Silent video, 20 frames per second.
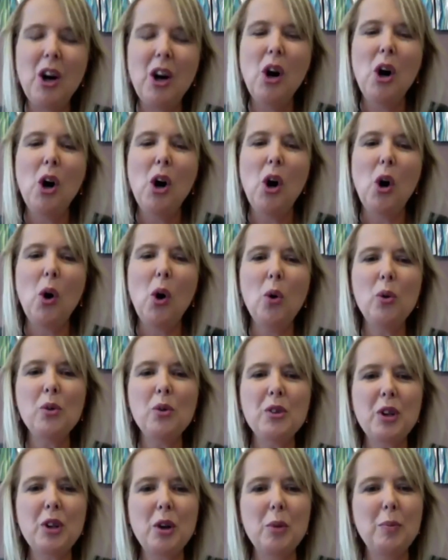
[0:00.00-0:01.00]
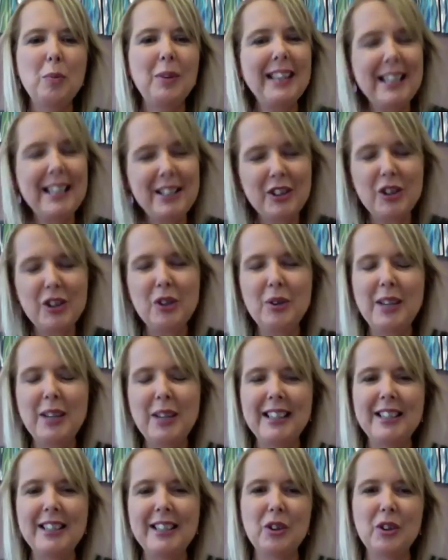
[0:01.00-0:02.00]
Also, please do get
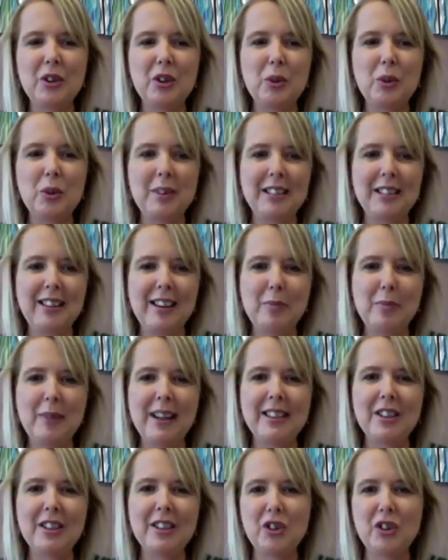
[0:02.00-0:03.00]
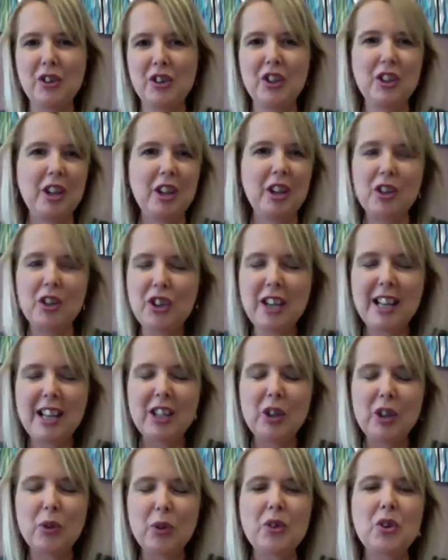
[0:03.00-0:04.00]
in touch with dying Matters and, sh and, share
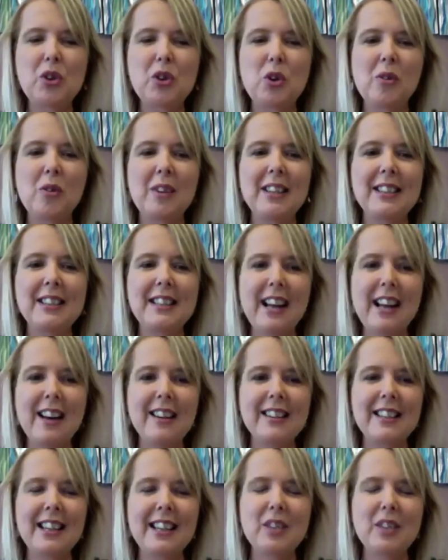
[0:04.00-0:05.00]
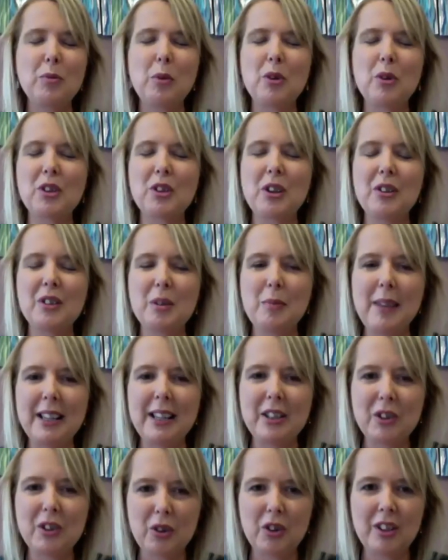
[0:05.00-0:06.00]
your stories. That is what's going to make
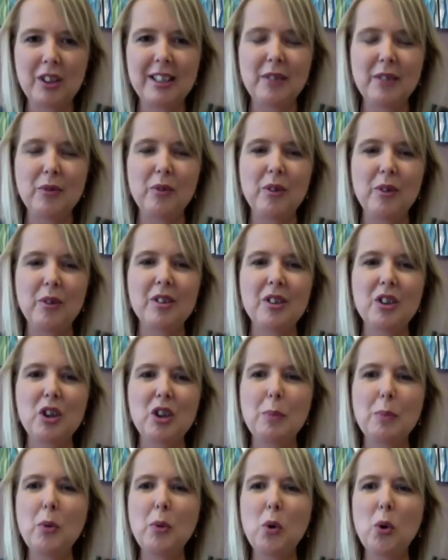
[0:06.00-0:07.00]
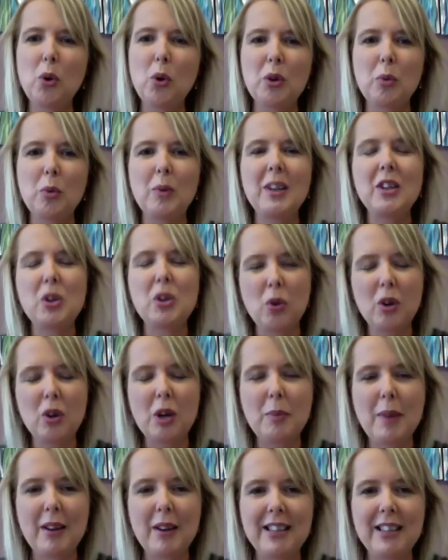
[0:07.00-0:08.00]
such a difference. The more that we talk
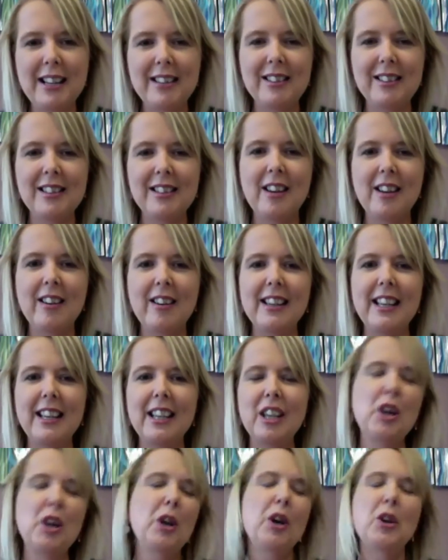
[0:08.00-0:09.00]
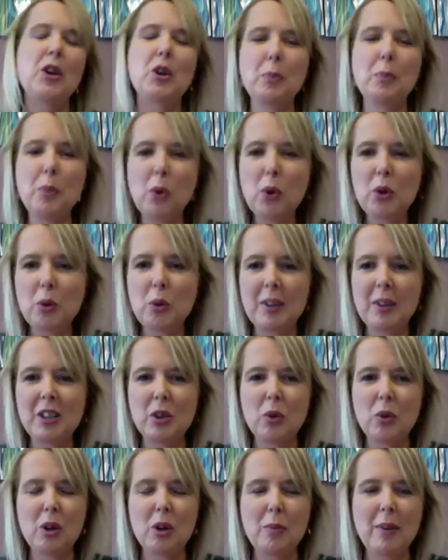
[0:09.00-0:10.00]
about death and dying, the more that we
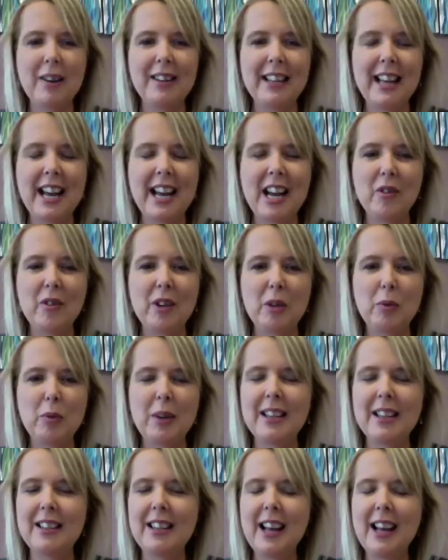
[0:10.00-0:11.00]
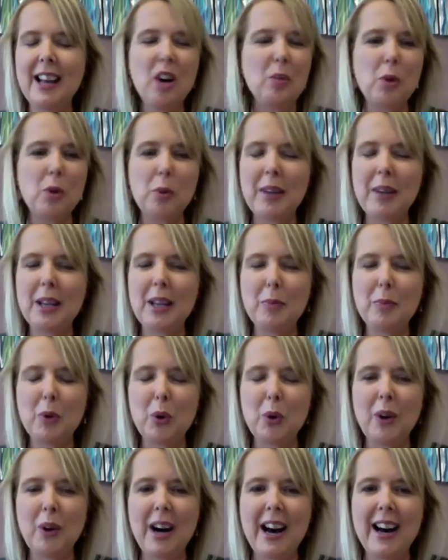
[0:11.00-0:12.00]
talk about caring, we can help more
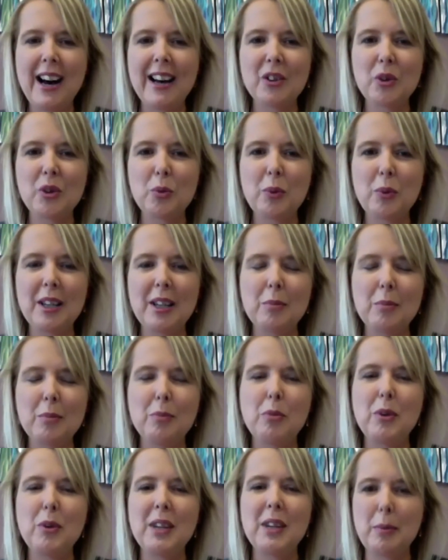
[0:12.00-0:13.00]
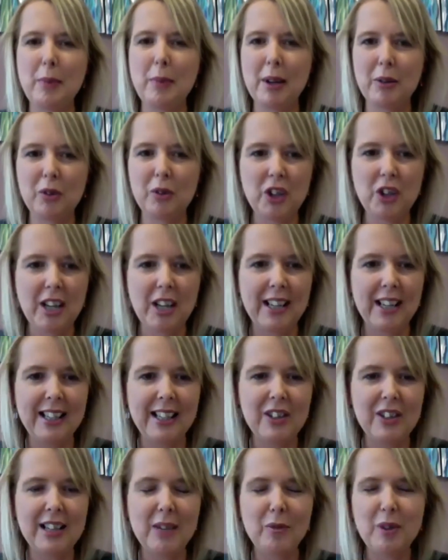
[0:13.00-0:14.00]
people and we can bring about change
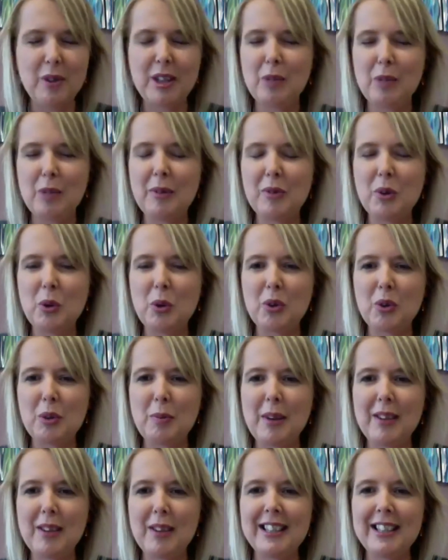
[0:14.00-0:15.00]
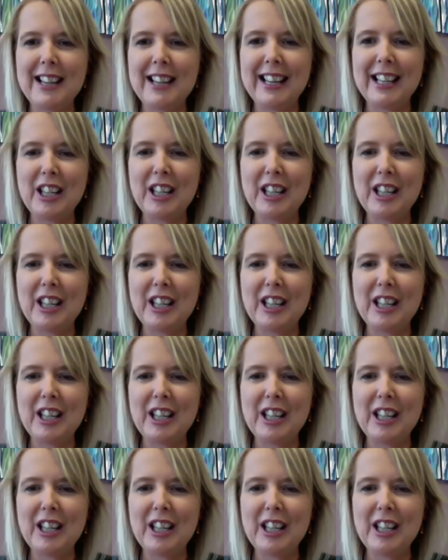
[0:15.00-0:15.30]
in everything we've talked about today.